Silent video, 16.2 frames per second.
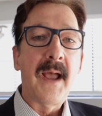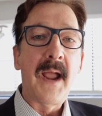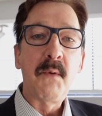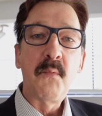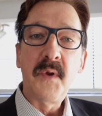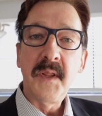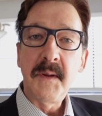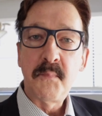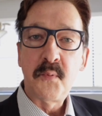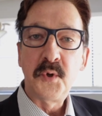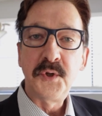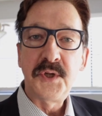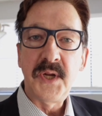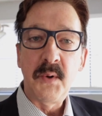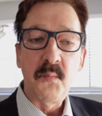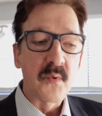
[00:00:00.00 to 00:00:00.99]
I really
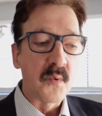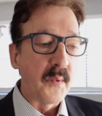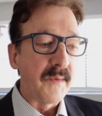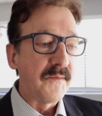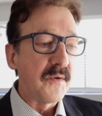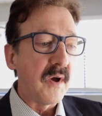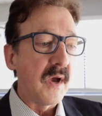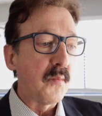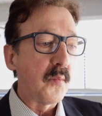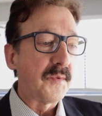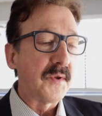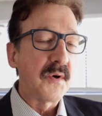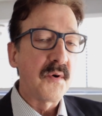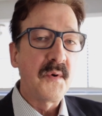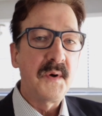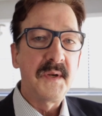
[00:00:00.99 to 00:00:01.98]
appreciate where we've gone with
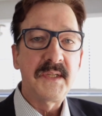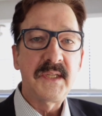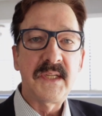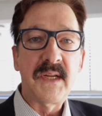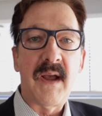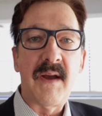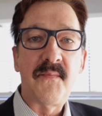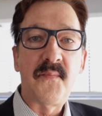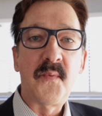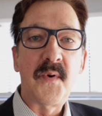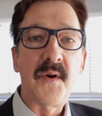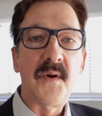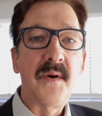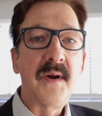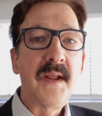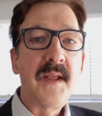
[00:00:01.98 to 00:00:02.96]
the current
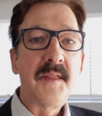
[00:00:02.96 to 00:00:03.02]
software,